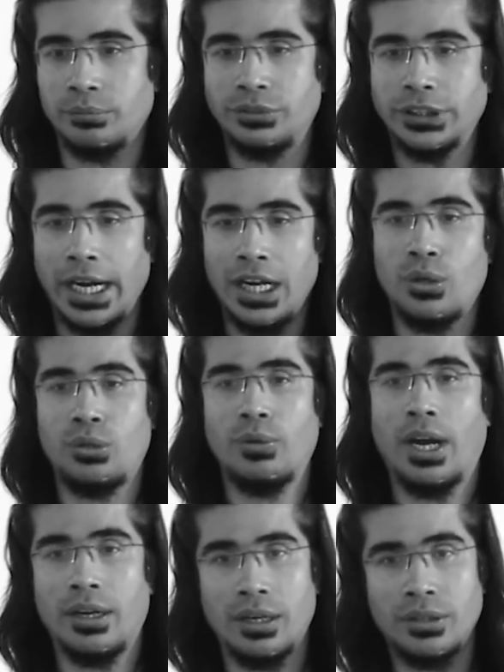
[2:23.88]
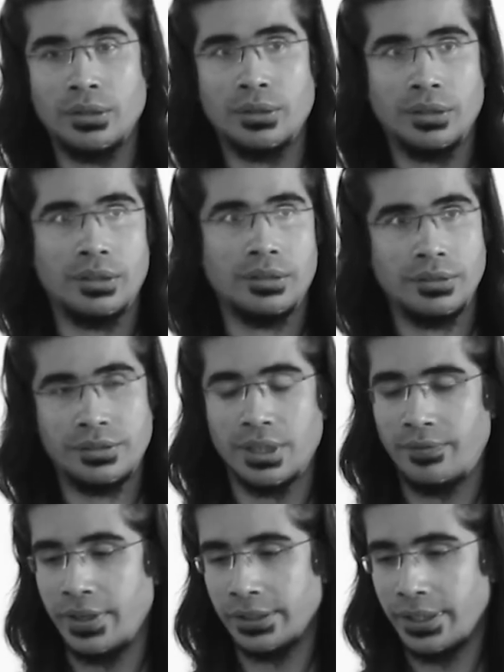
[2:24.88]
childhood to adulthood and
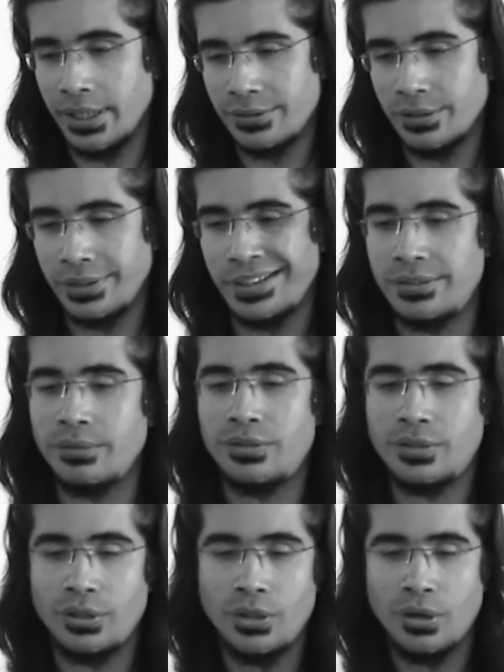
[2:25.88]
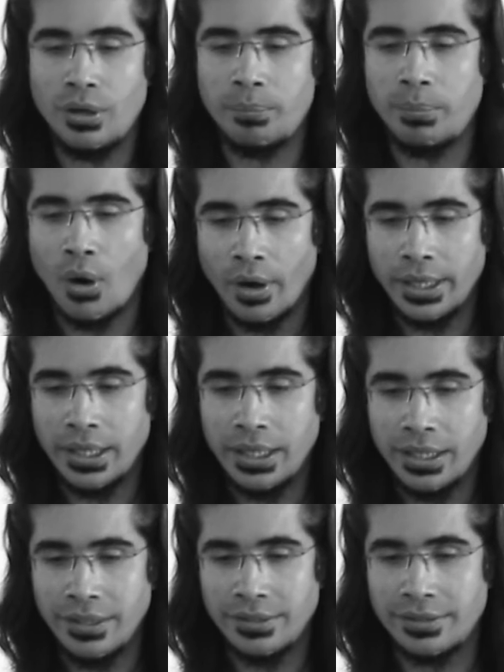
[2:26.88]
stuff like that. So your
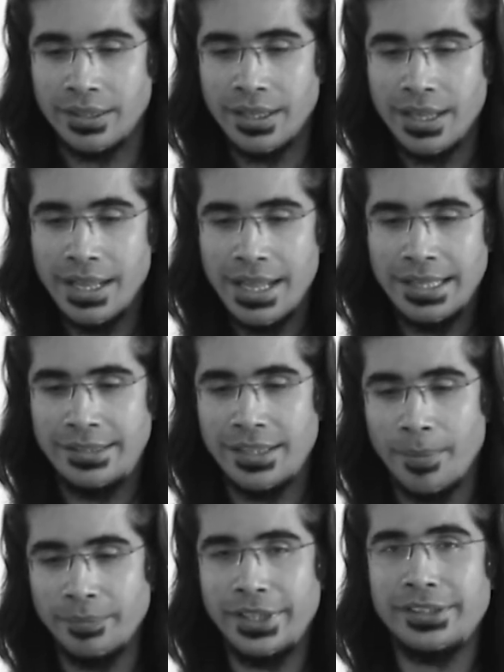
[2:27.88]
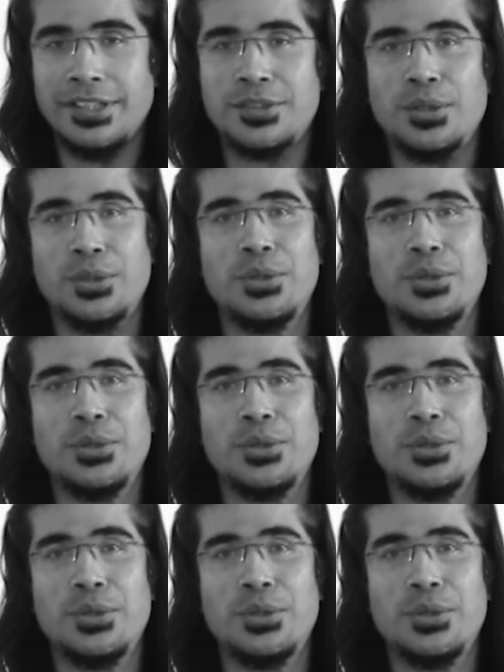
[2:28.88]
body is something that's going